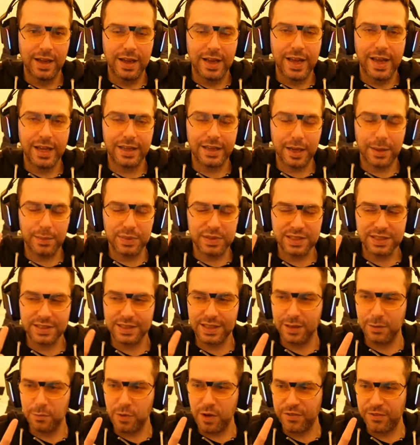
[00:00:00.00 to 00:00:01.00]
And I'm
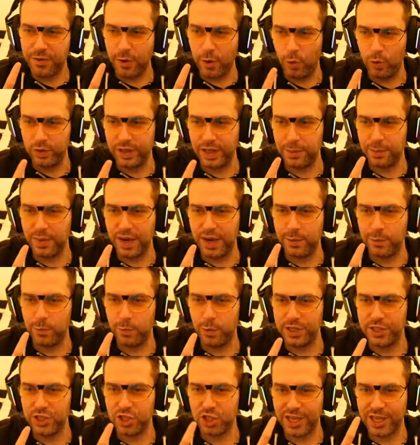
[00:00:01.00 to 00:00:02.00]
still withholding my
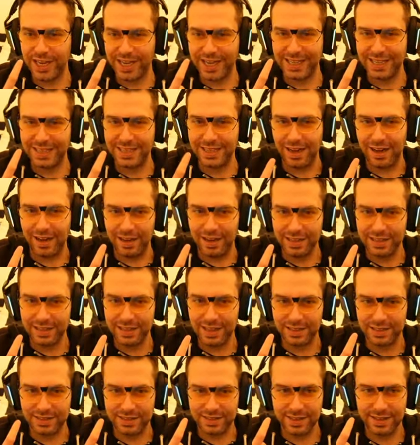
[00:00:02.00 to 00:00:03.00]
Witch King guide
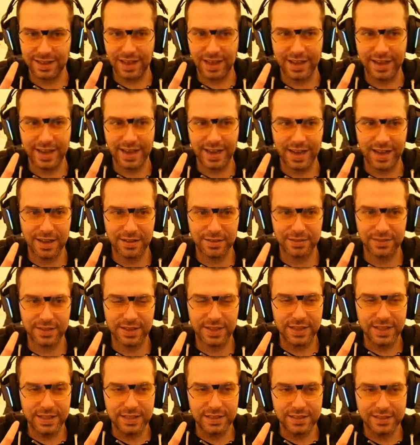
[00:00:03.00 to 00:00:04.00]
until I have
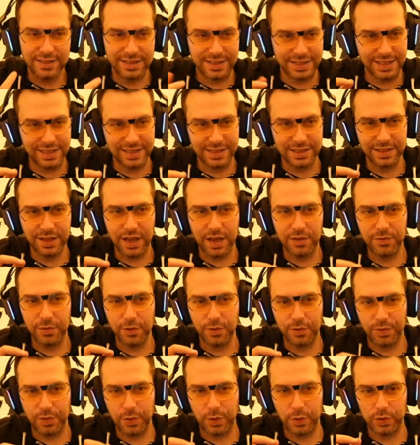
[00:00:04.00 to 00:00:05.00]
seen enough
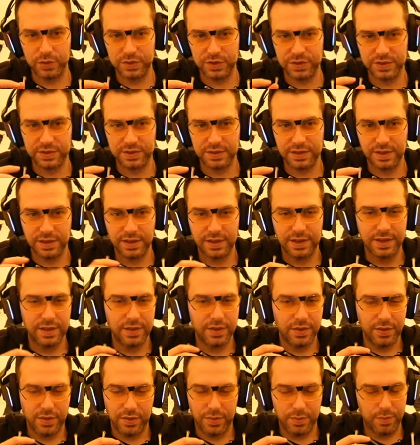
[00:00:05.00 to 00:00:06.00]
of those
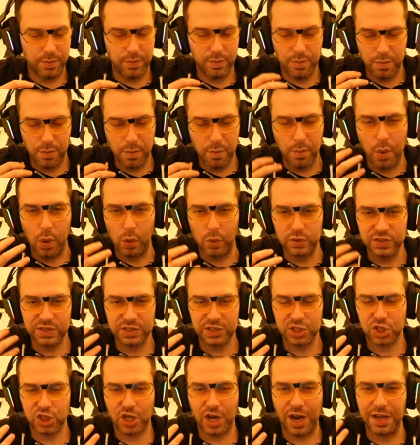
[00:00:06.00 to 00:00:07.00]
most
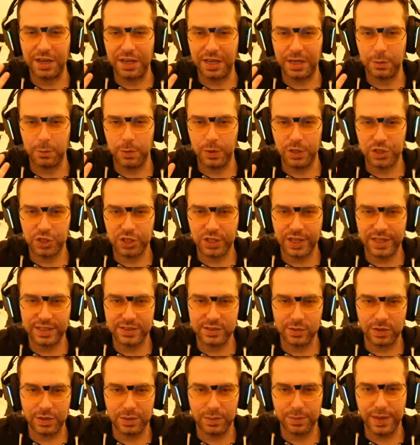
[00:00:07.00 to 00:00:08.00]
shining Witch Kings
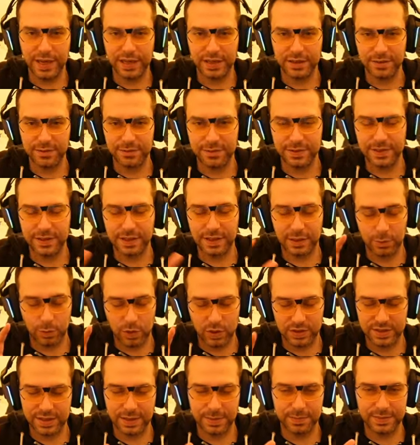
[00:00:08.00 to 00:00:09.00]
on the battlefield, and
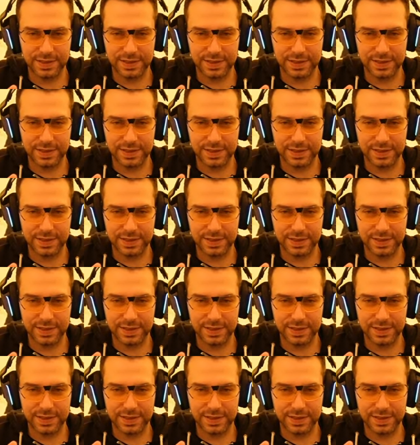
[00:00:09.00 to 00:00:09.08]
once I'm